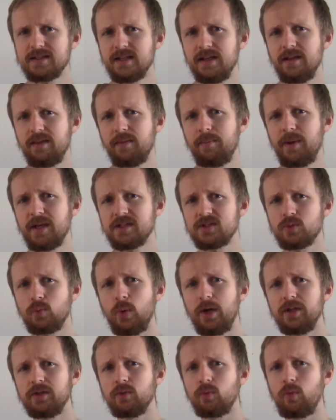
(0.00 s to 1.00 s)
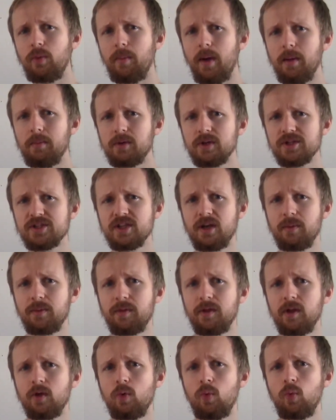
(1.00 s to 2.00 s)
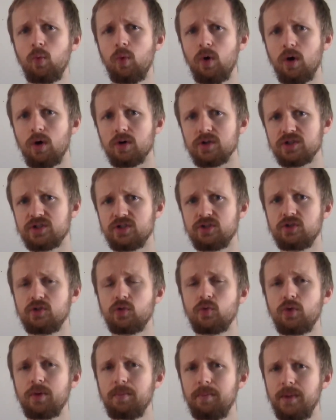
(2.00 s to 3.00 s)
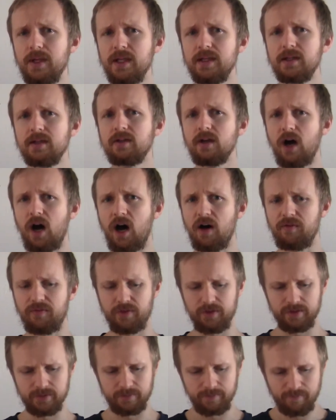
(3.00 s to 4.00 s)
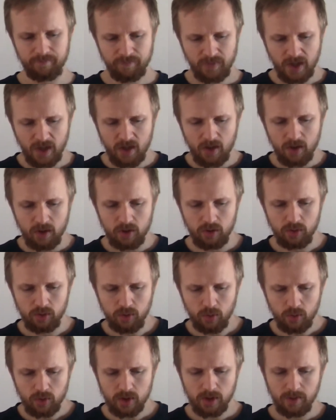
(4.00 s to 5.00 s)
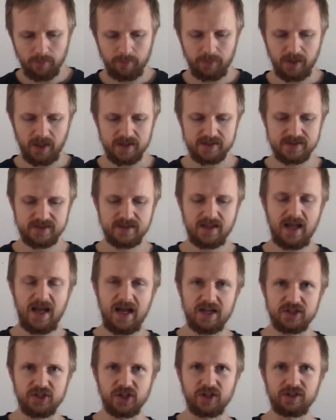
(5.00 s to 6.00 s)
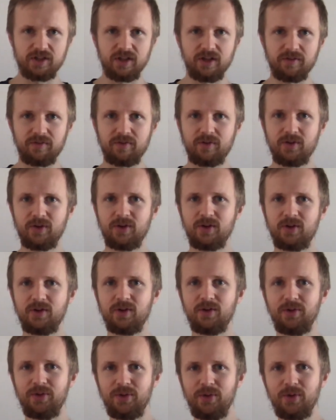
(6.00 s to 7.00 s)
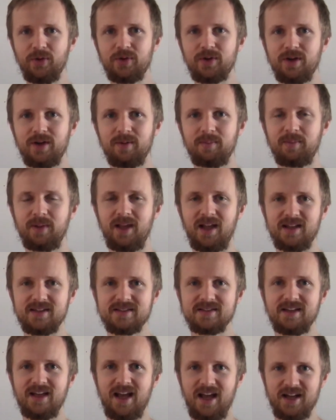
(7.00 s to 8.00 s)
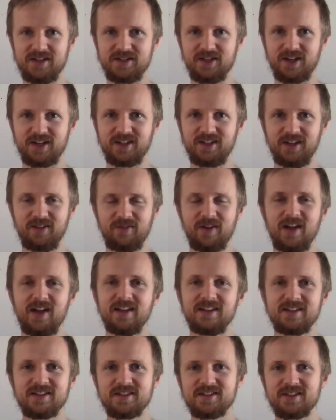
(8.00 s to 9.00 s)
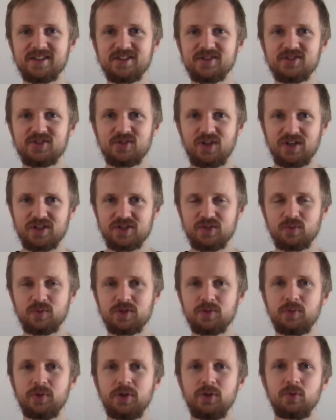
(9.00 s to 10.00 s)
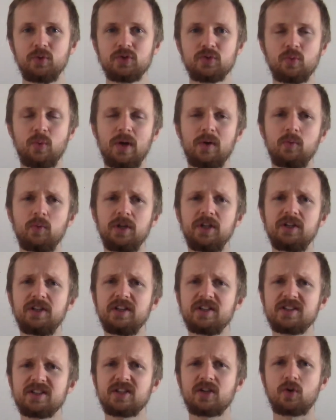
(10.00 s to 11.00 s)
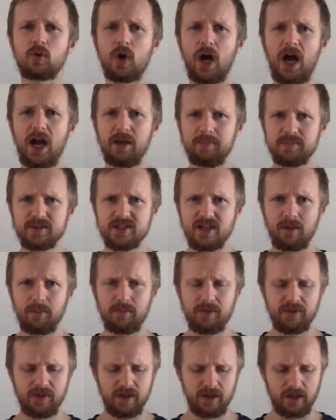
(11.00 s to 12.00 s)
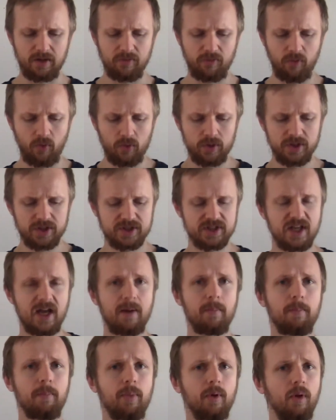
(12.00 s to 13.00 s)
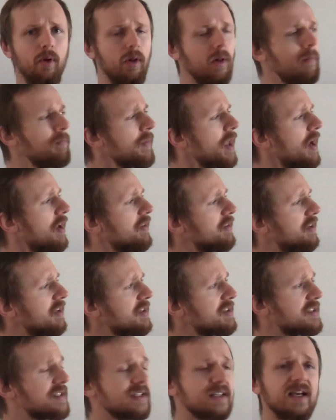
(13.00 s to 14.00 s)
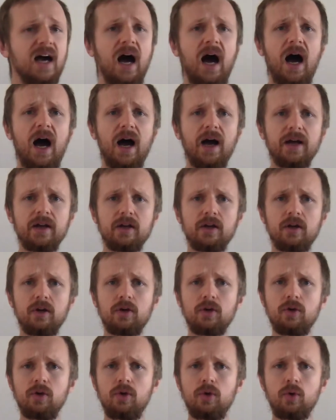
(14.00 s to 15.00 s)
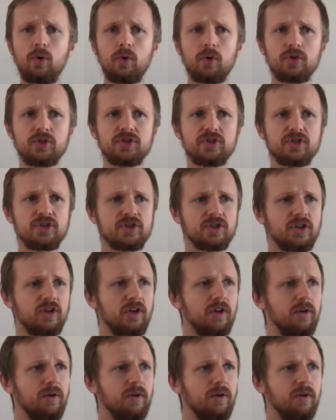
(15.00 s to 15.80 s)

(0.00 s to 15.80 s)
the best way to remember something was to repeat it often. Look plus adjective. Look plus adjective. This is a construction which we use when we describe something. For example, the sky looks